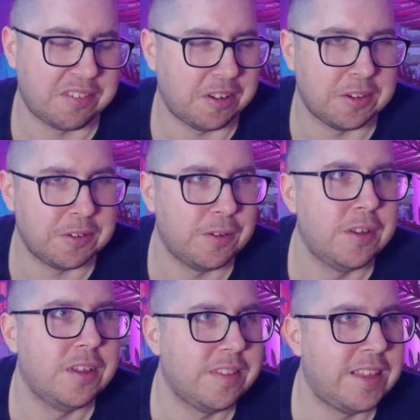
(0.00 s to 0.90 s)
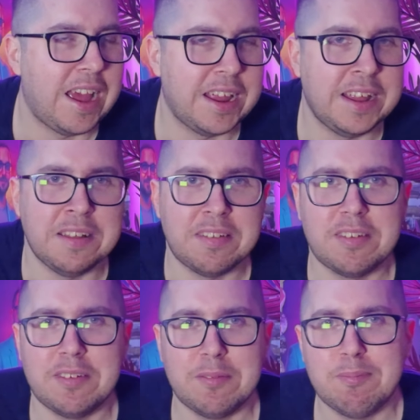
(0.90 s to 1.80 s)
So that
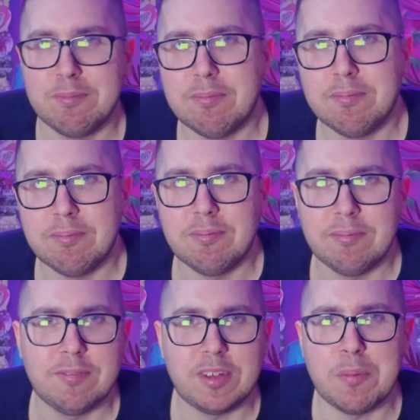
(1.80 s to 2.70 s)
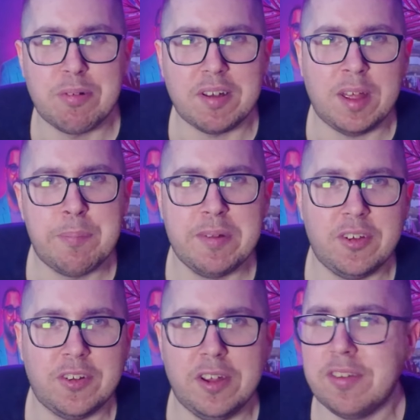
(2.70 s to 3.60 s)
is. So perhaps I've been
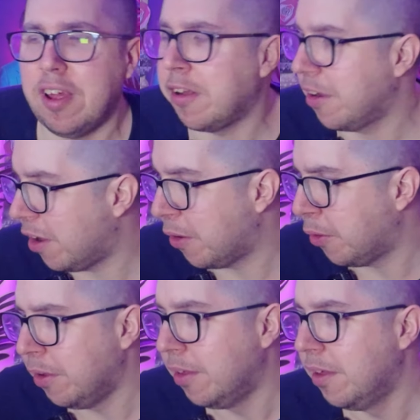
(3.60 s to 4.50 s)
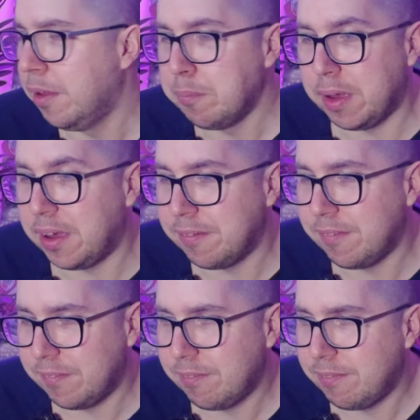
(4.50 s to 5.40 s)
diagnosed. I don't know, but
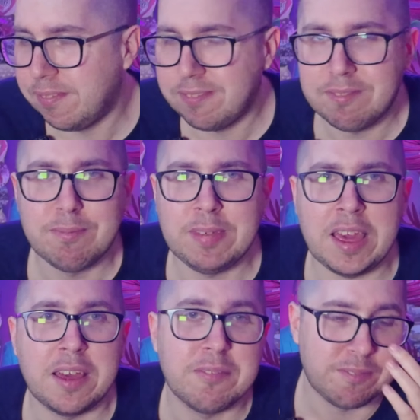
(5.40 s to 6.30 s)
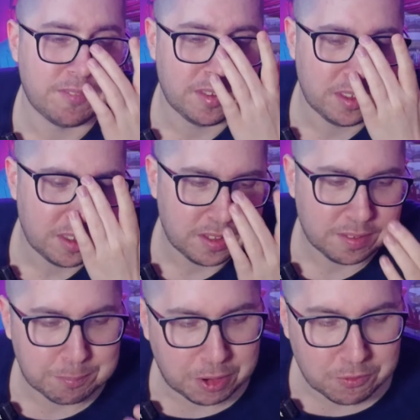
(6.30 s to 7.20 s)
yeah,
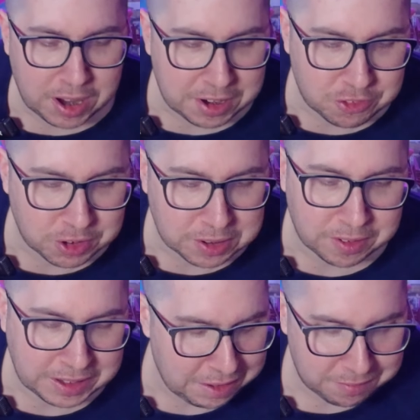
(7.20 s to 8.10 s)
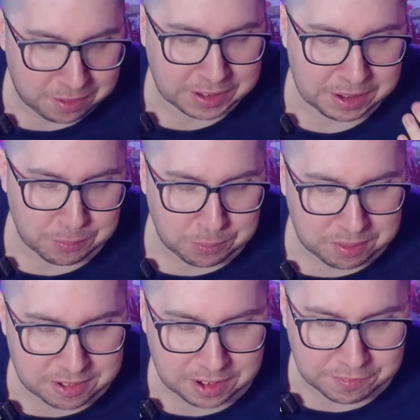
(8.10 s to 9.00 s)
my reaction. I get all
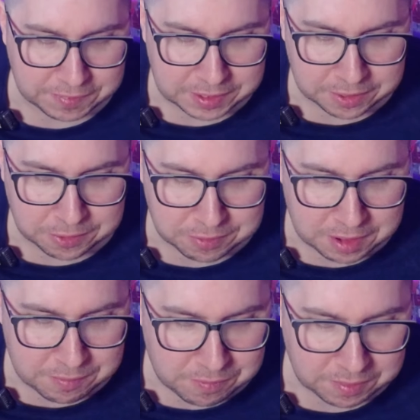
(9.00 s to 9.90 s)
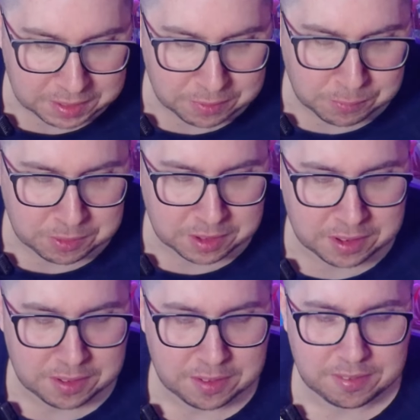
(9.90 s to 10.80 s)
stuffy nose and everything, all
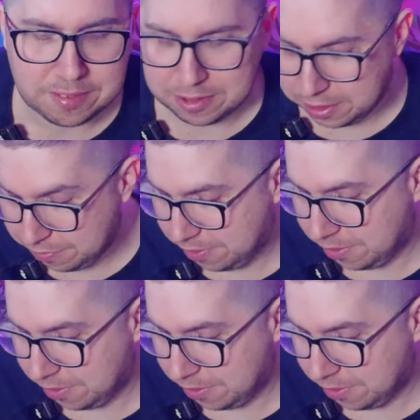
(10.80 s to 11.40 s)
the stuff.